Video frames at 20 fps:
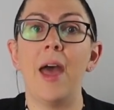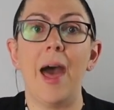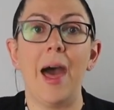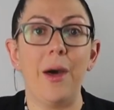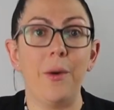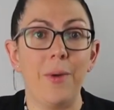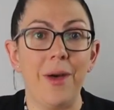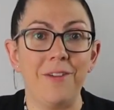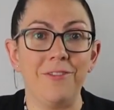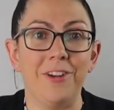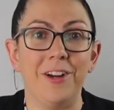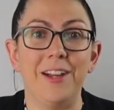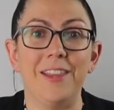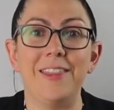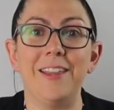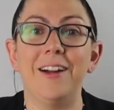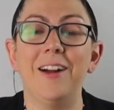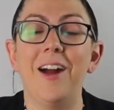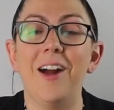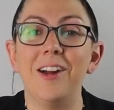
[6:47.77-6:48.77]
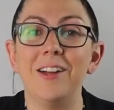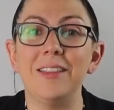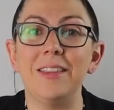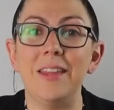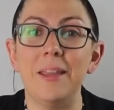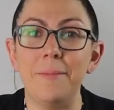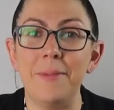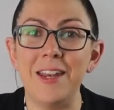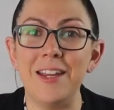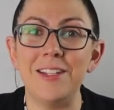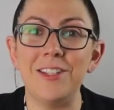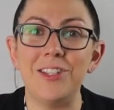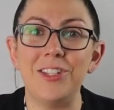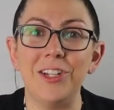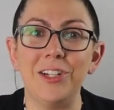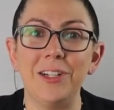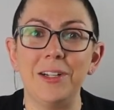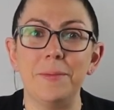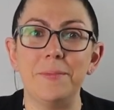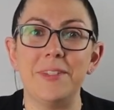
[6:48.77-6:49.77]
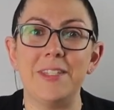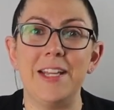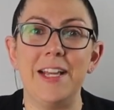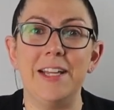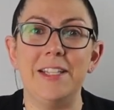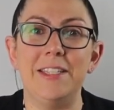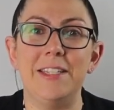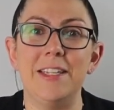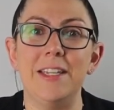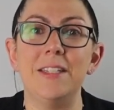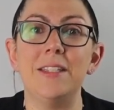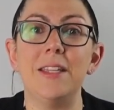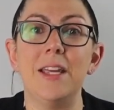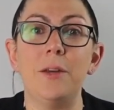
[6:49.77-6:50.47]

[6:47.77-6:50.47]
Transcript: However, there are limited circumstances